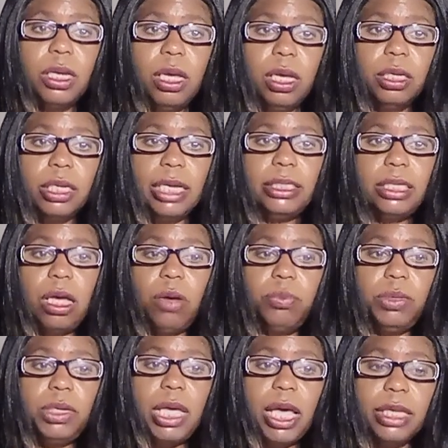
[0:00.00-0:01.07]
That's how we
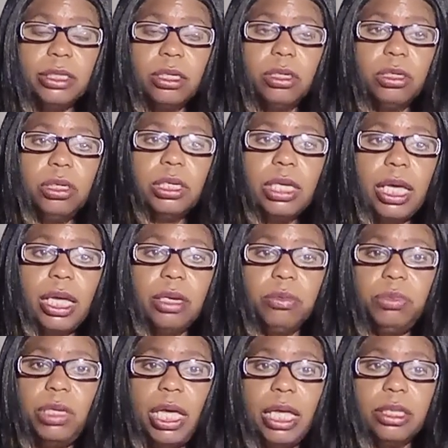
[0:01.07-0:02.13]
have to look at it. We
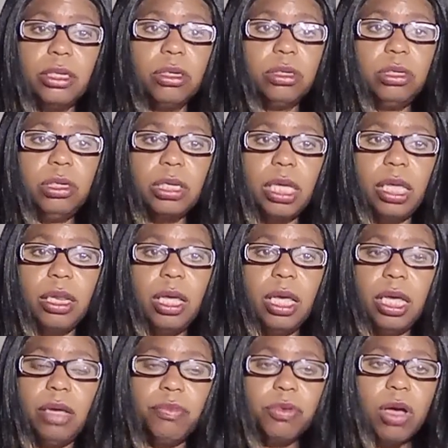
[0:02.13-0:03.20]
have to look at
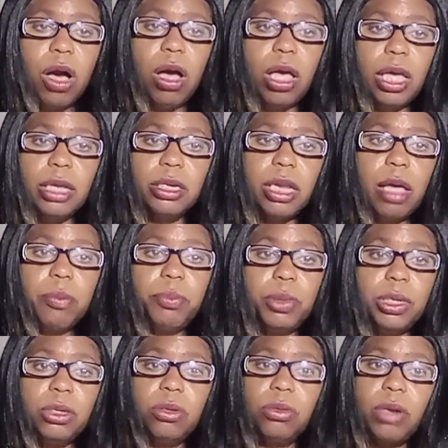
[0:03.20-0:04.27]
if God had not been
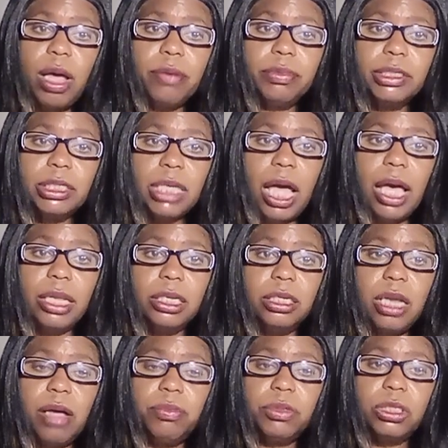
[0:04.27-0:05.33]
on our side and
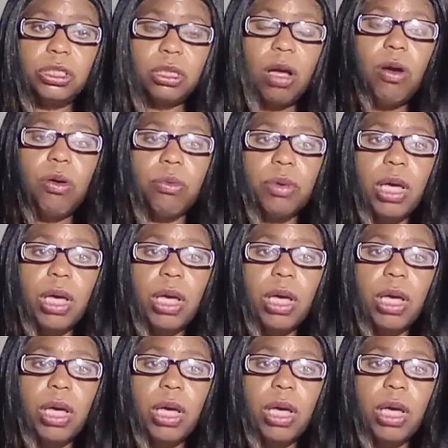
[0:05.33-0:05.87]
our stone.